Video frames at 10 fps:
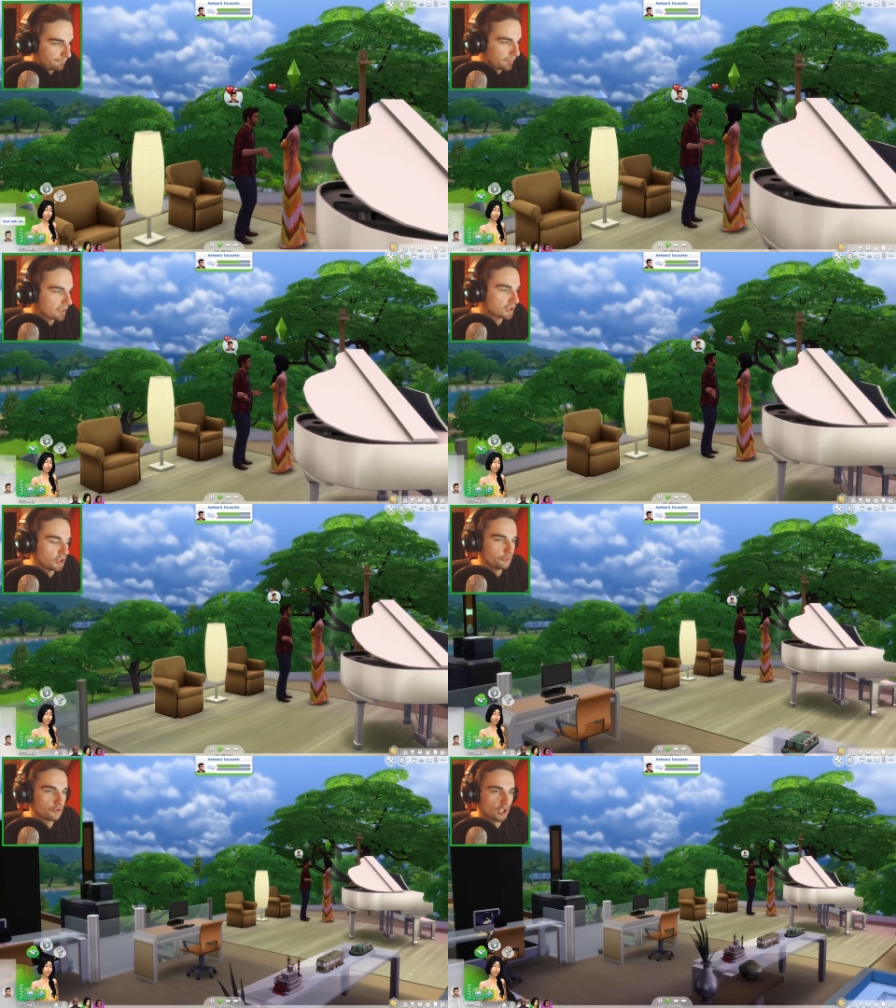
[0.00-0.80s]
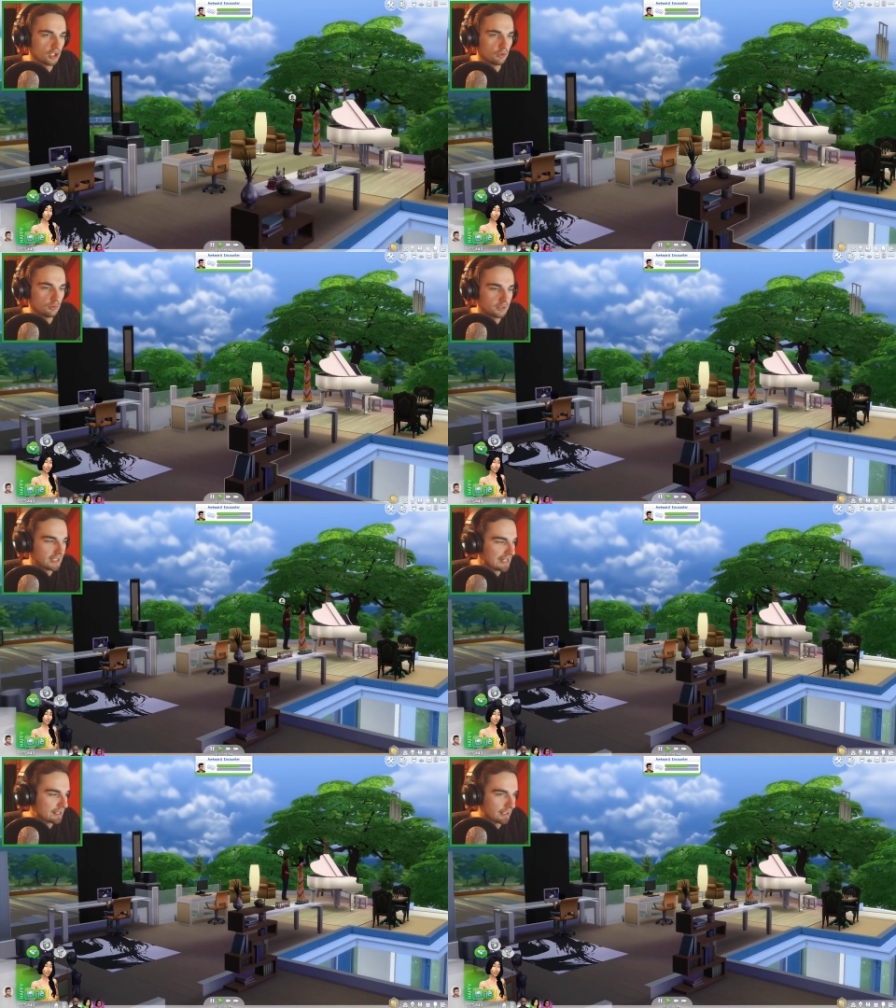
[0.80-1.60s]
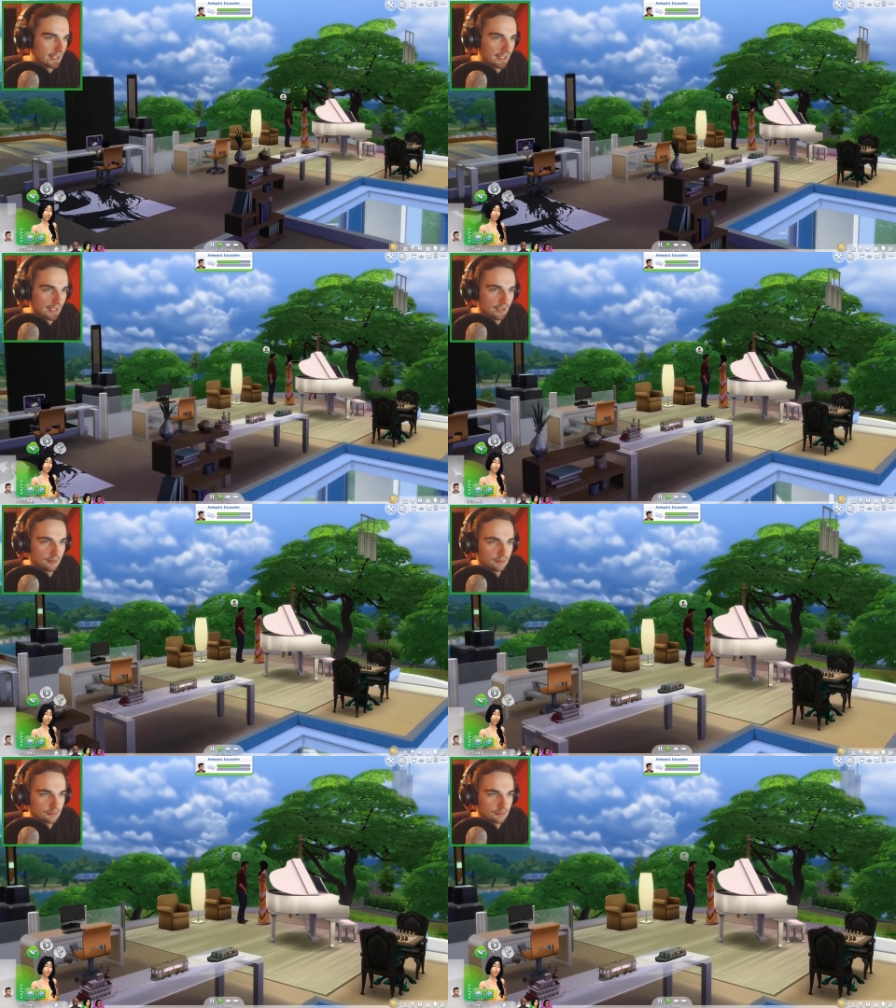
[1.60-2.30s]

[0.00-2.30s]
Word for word: Fuck you, Joe. Get out of here.